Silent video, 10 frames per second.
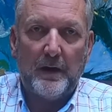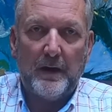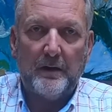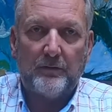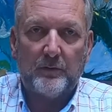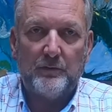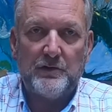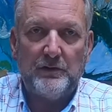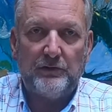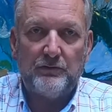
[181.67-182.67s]
and from
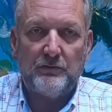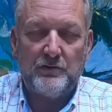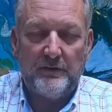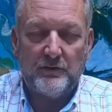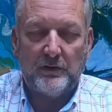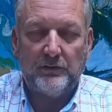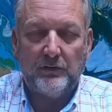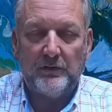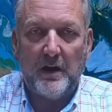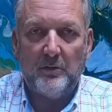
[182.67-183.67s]
Chief
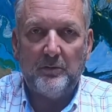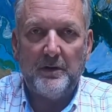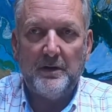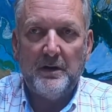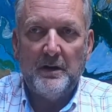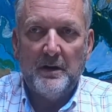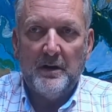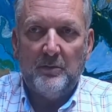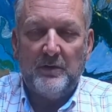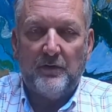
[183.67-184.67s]
Justice Gableman
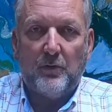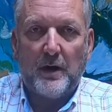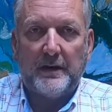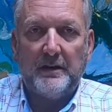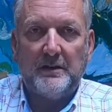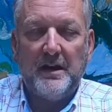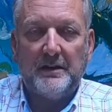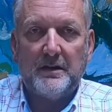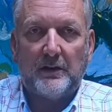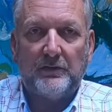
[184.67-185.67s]
before I can
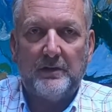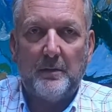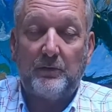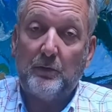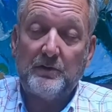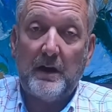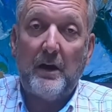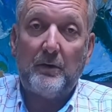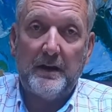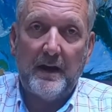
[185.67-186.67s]
take next steps, which I
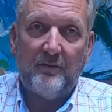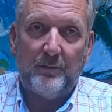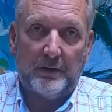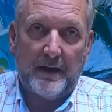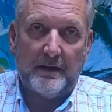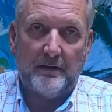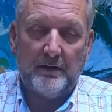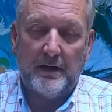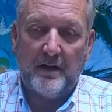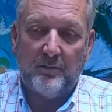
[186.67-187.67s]
already have planned.
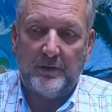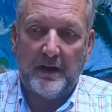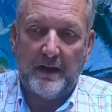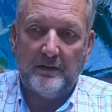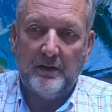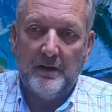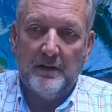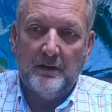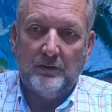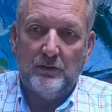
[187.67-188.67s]
I have planned
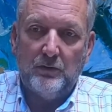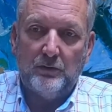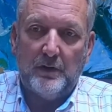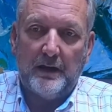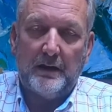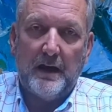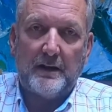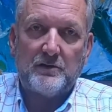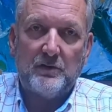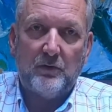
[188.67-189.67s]
to take an
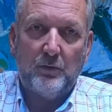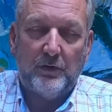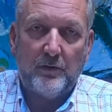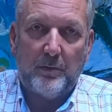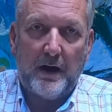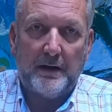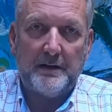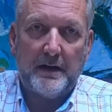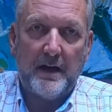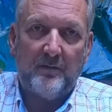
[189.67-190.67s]
action with the
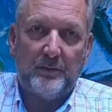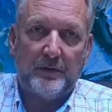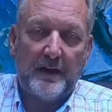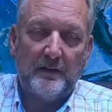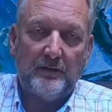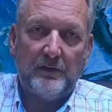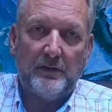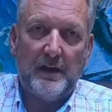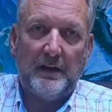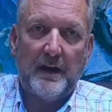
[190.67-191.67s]
body. I have plans to
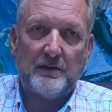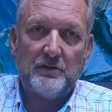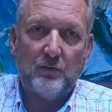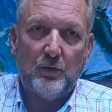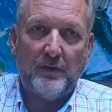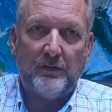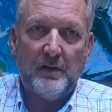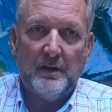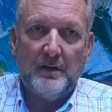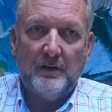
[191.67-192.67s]
take action with
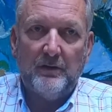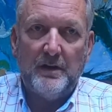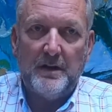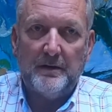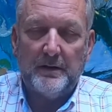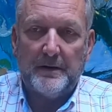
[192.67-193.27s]
the